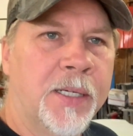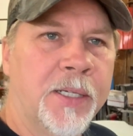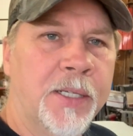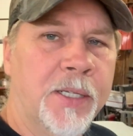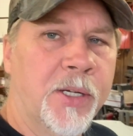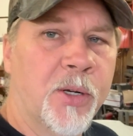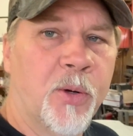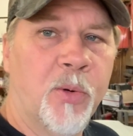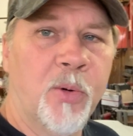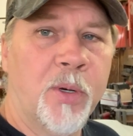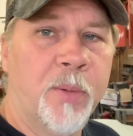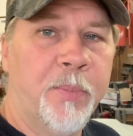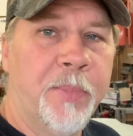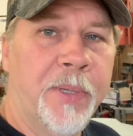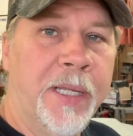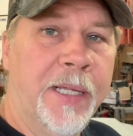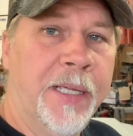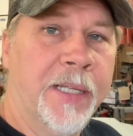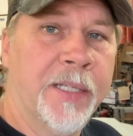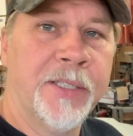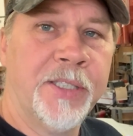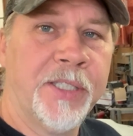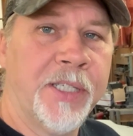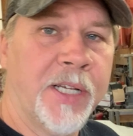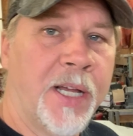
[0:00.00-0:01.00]
you don't want to be
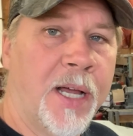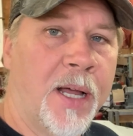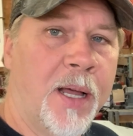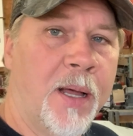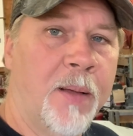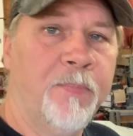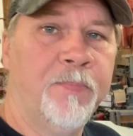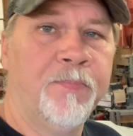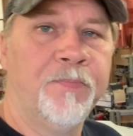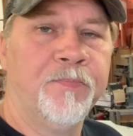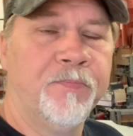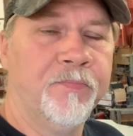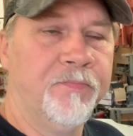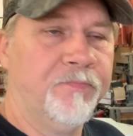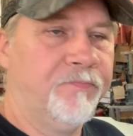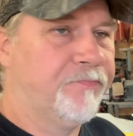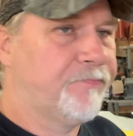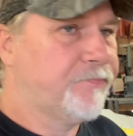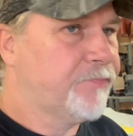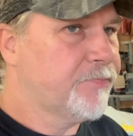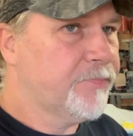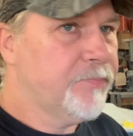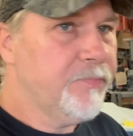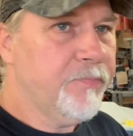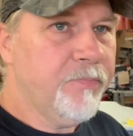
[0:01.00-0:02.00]
in the shop
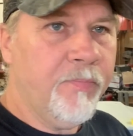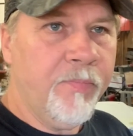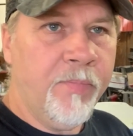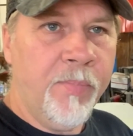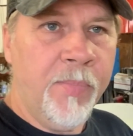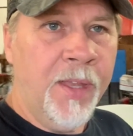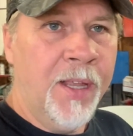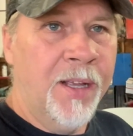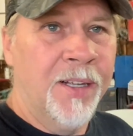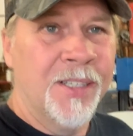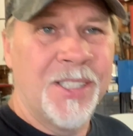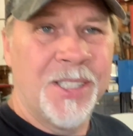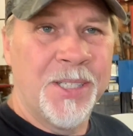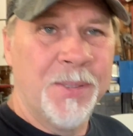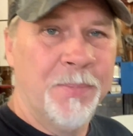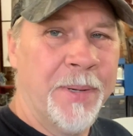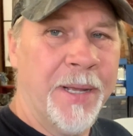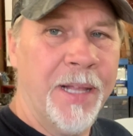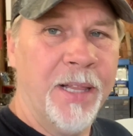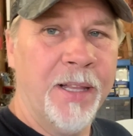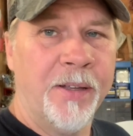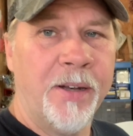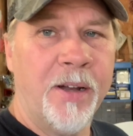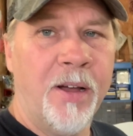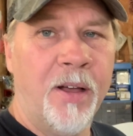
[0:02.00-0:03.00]

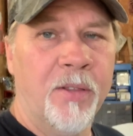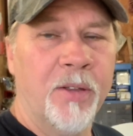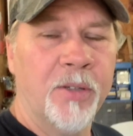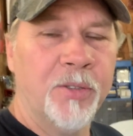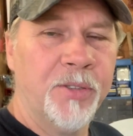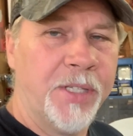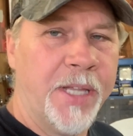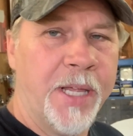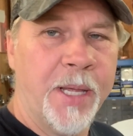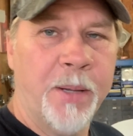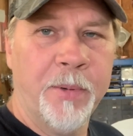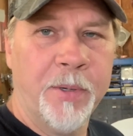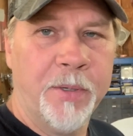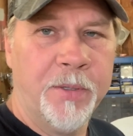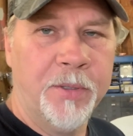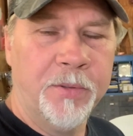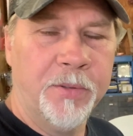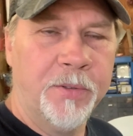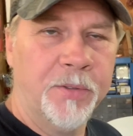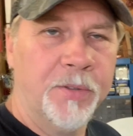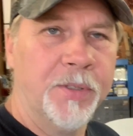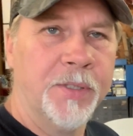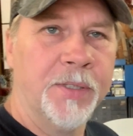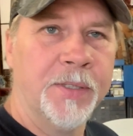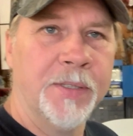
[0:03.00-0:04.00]
smelling all those
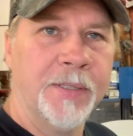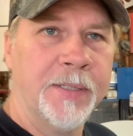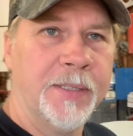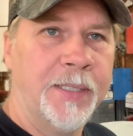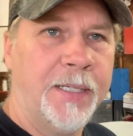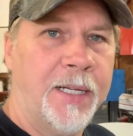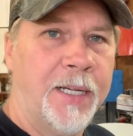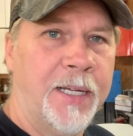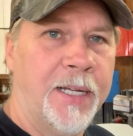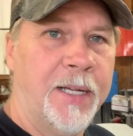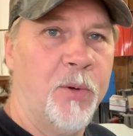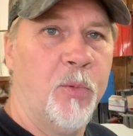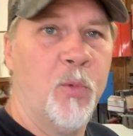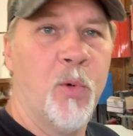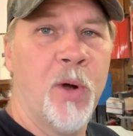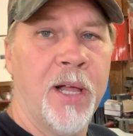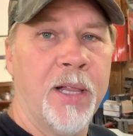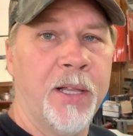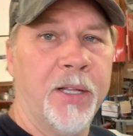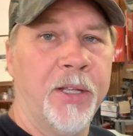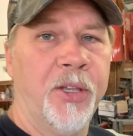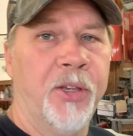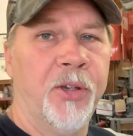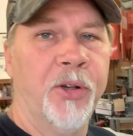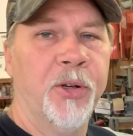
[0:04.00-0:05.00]
chemicals
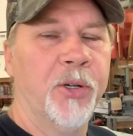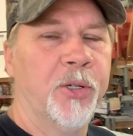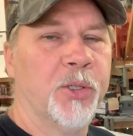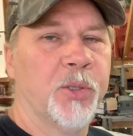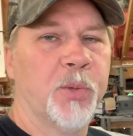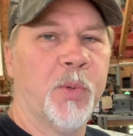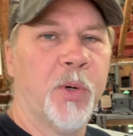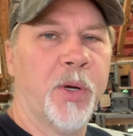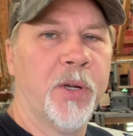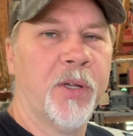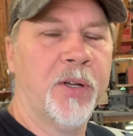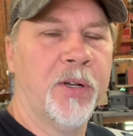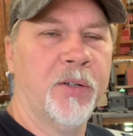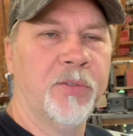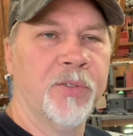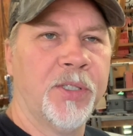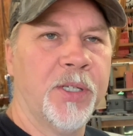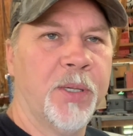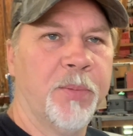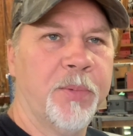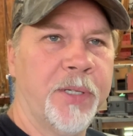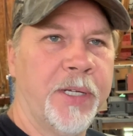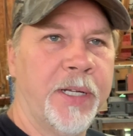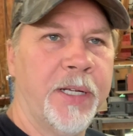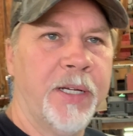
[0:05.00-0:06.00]
while it cures, working on
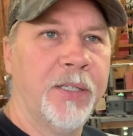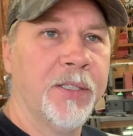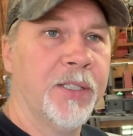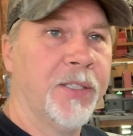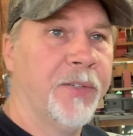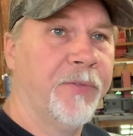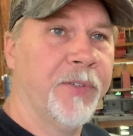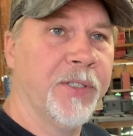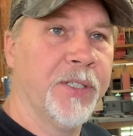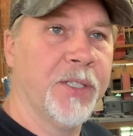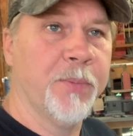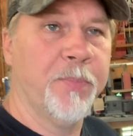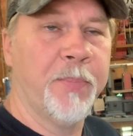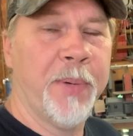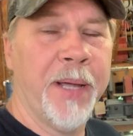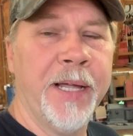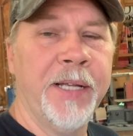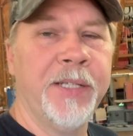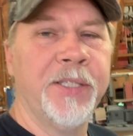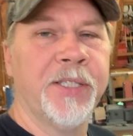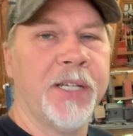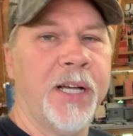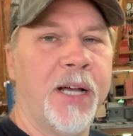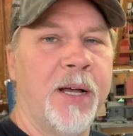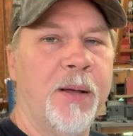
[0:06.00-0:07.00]
something else. If it's a
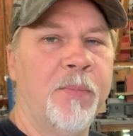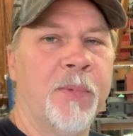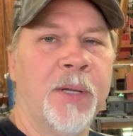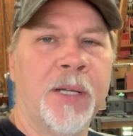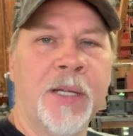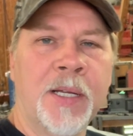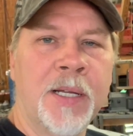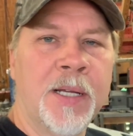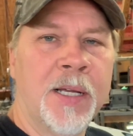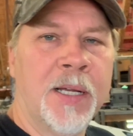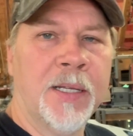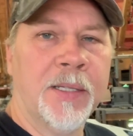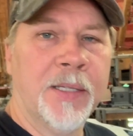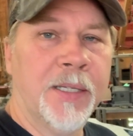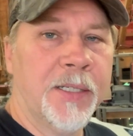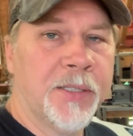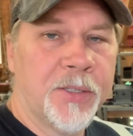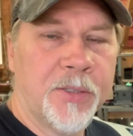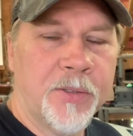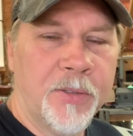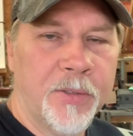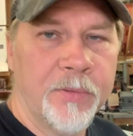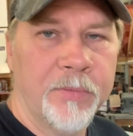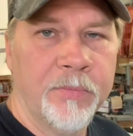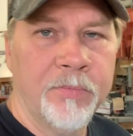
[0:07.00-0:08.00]
paint job, it's
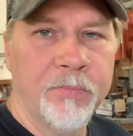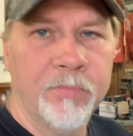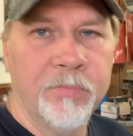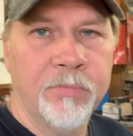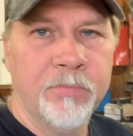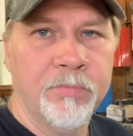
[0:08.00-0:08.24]
going to